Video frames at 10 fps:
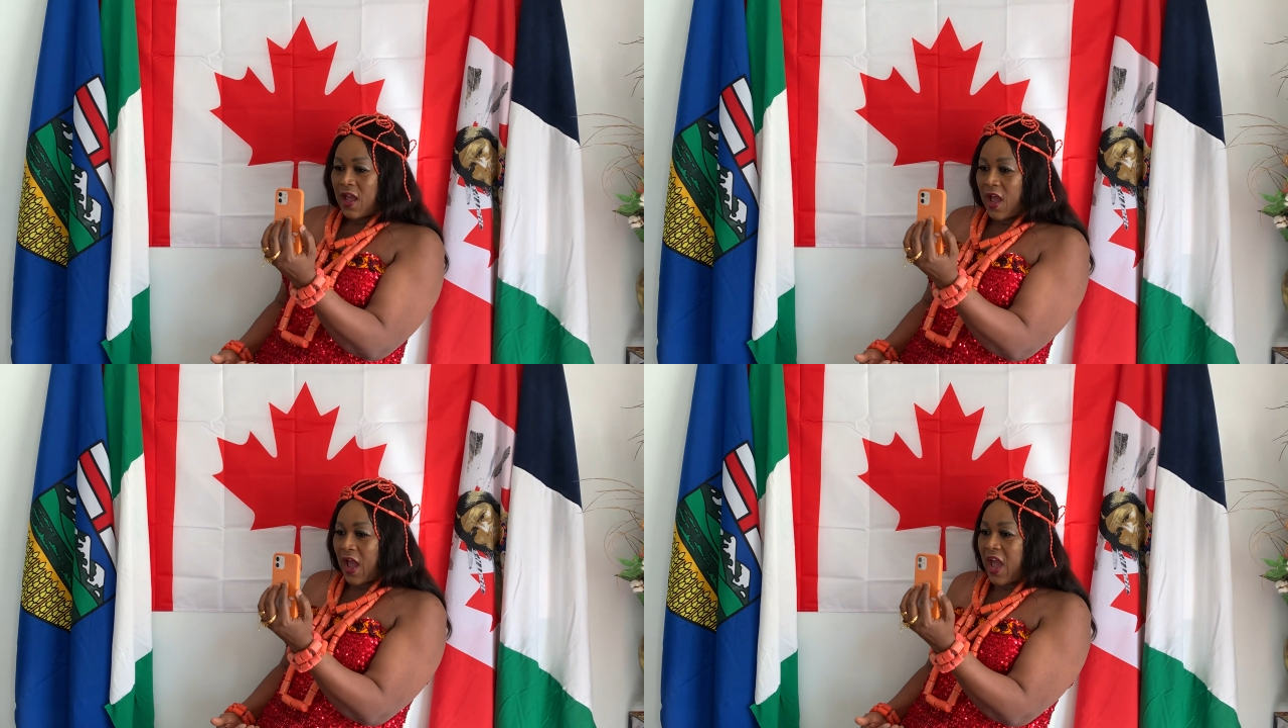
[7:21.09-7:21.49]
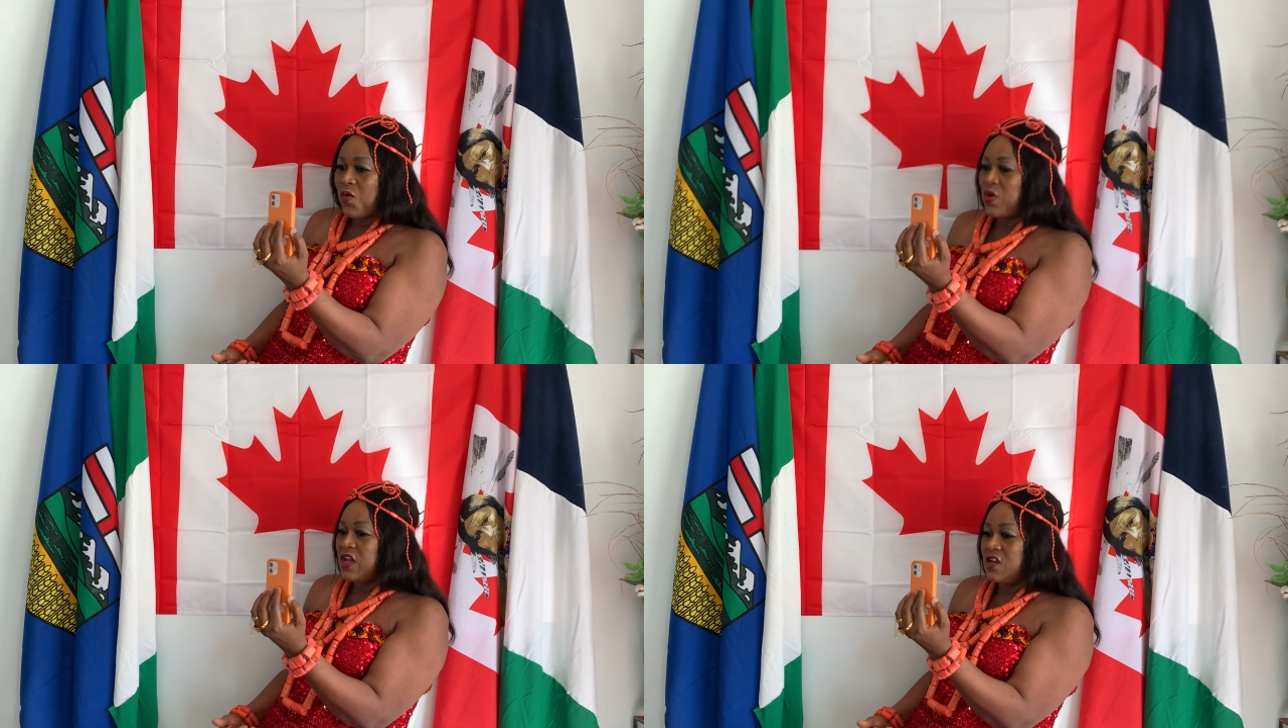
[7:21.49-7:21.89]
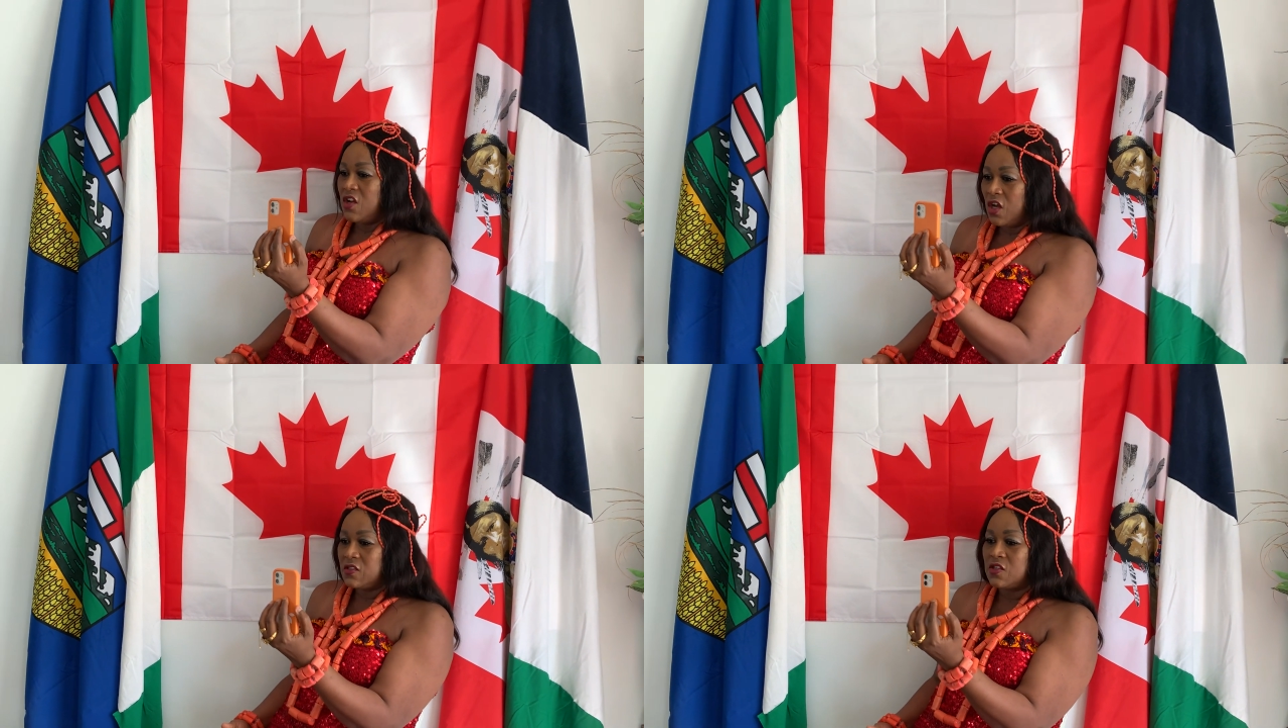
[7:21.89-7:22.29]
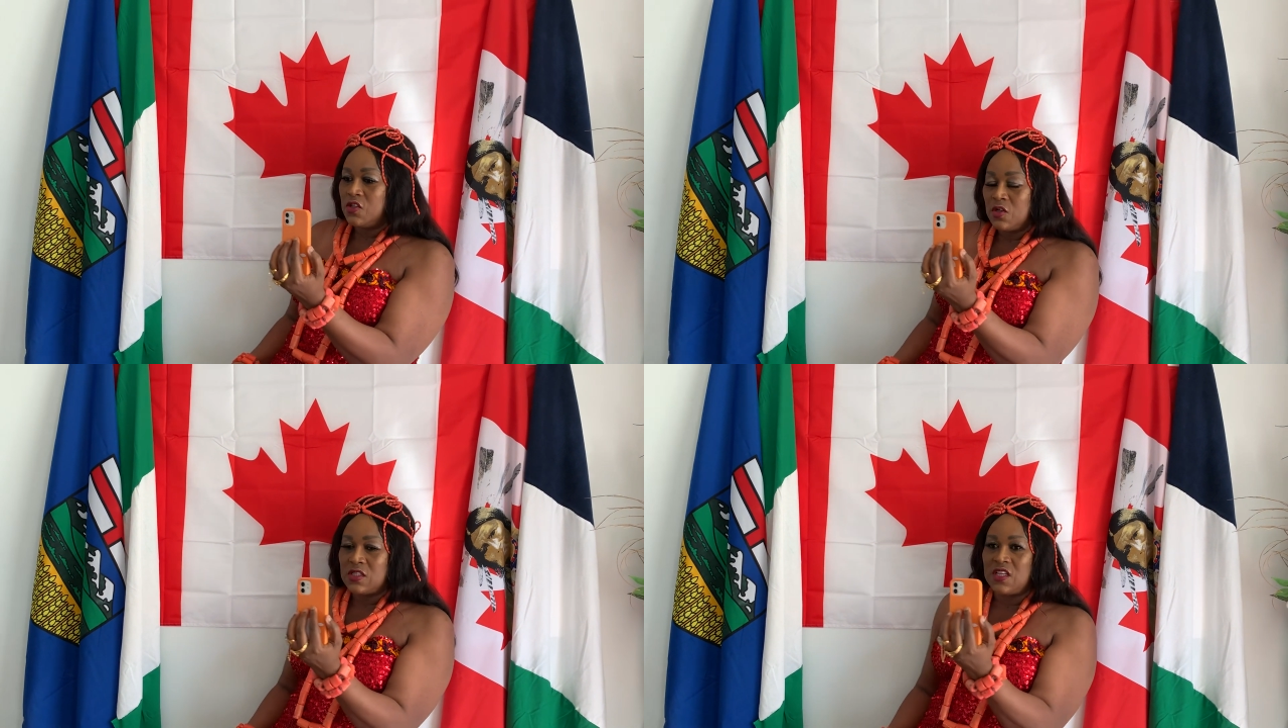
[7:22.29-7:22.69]
I will not
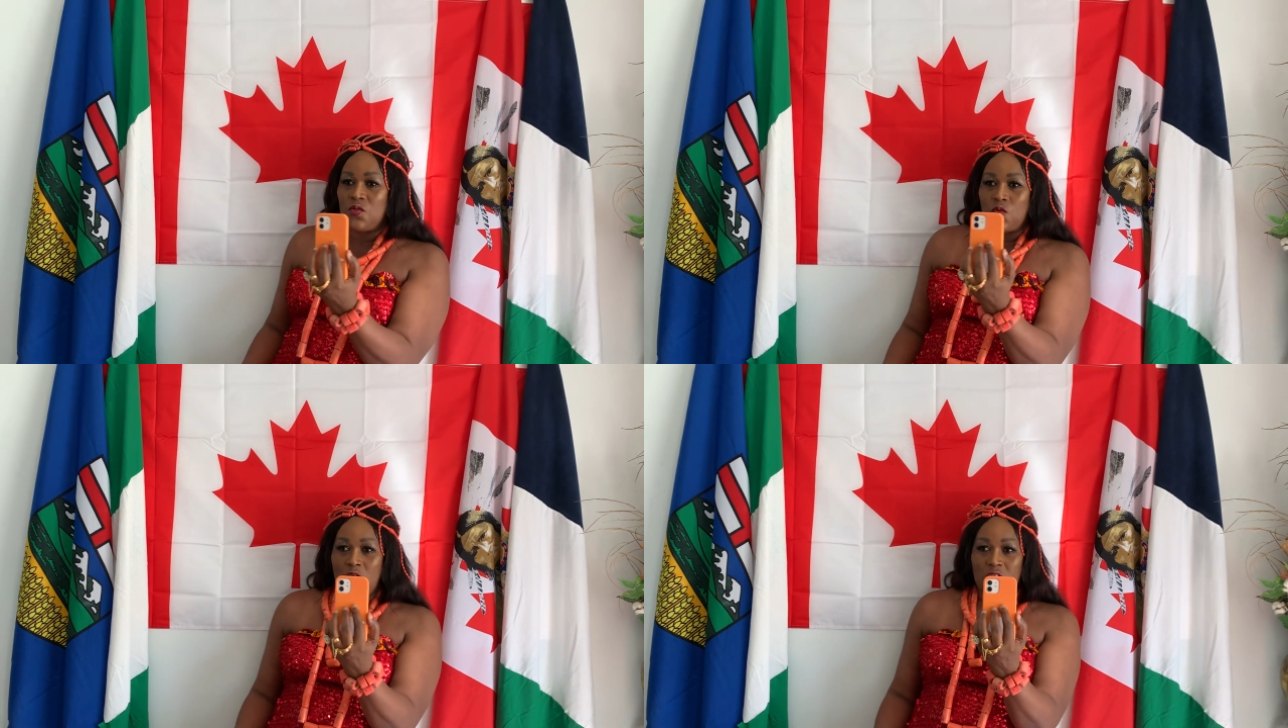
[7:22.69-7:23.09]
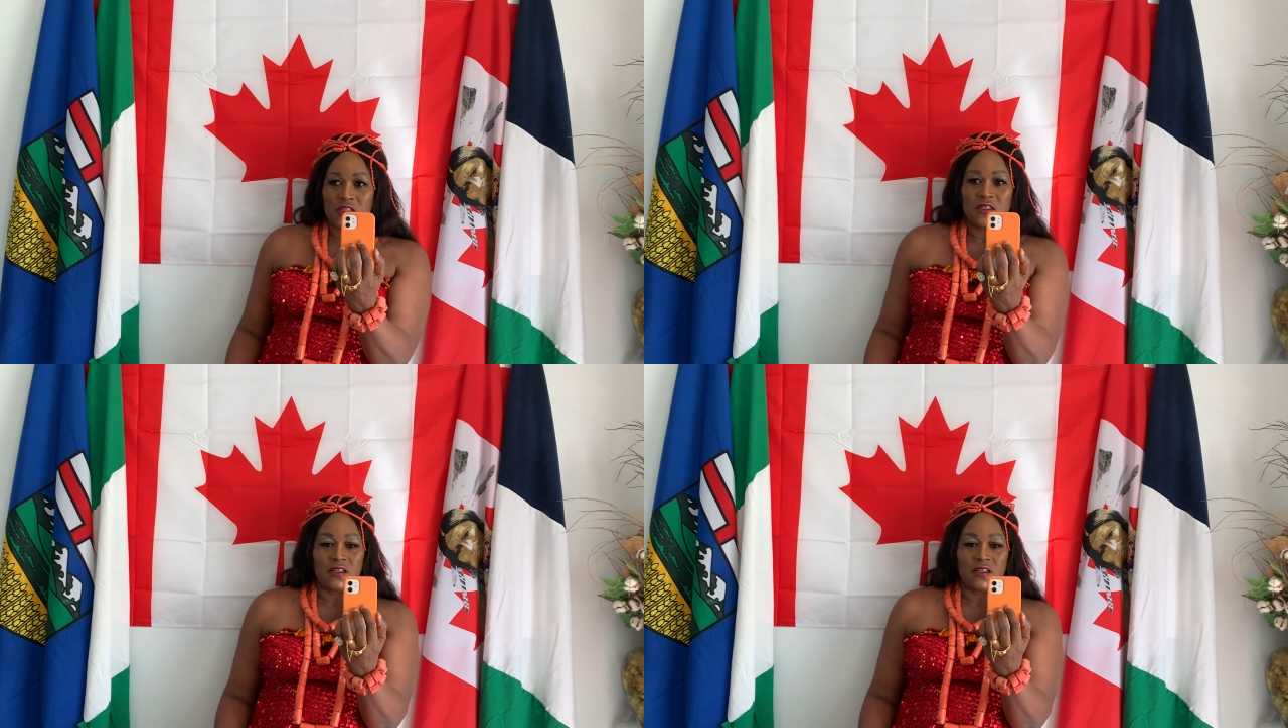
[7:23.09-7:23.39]
use the word,